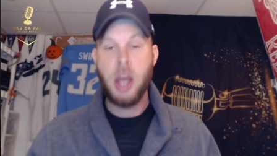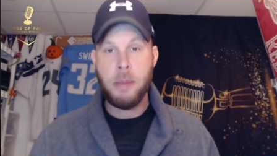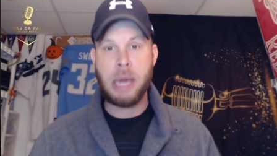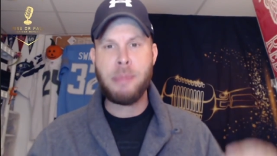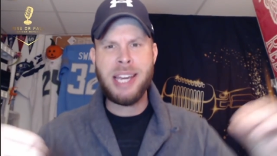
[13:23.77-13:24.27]

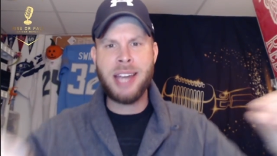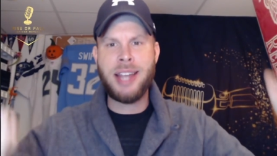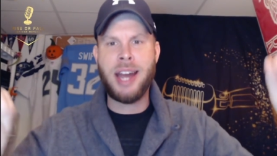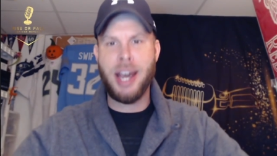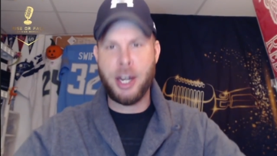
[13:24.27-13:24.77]
maybe get
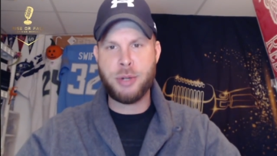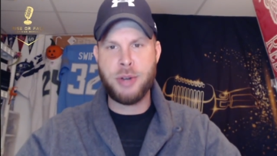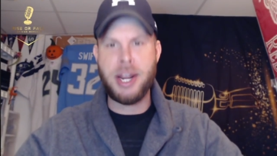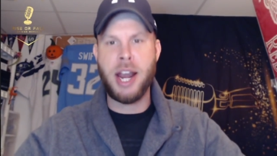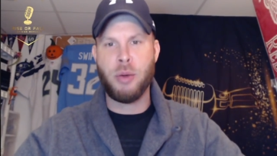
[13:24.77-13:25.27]
that extra
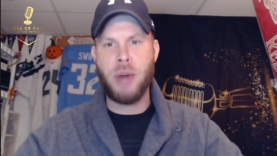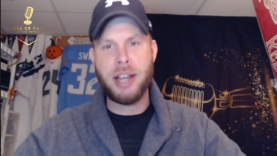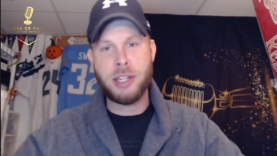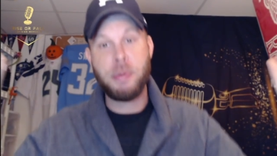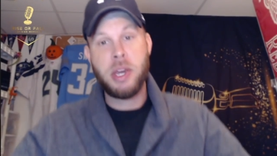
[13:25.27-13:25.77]
day of
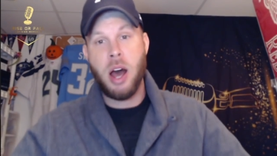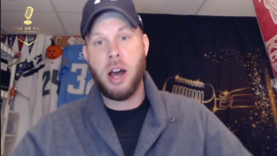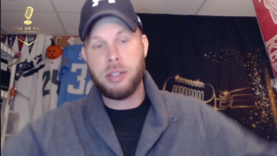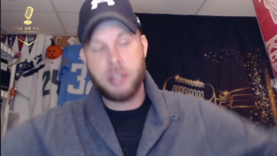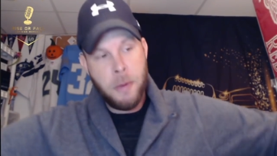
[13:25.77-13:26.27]
rest
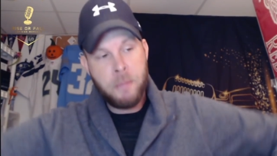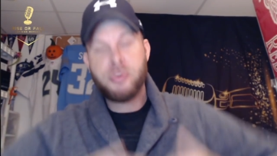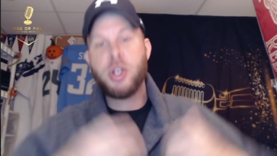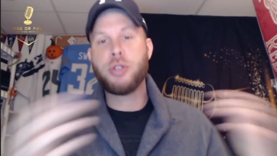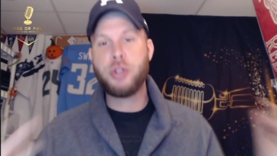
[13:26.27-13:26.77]
because
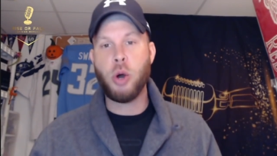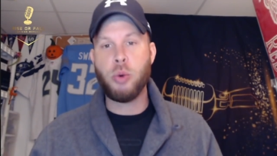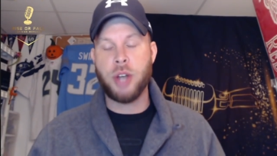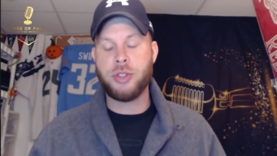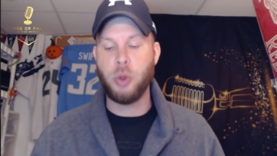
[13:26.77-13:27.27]
there's no
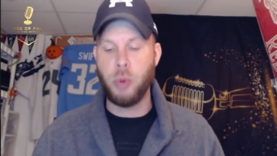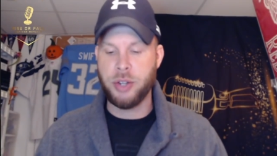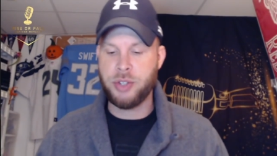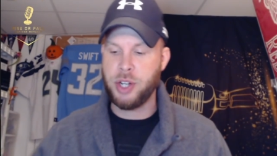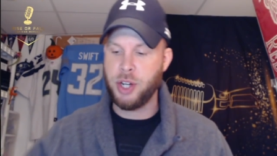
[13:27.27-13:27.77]
Russell
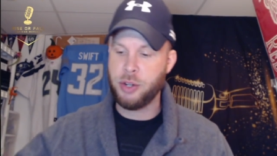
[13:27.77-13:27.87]
Wilson here.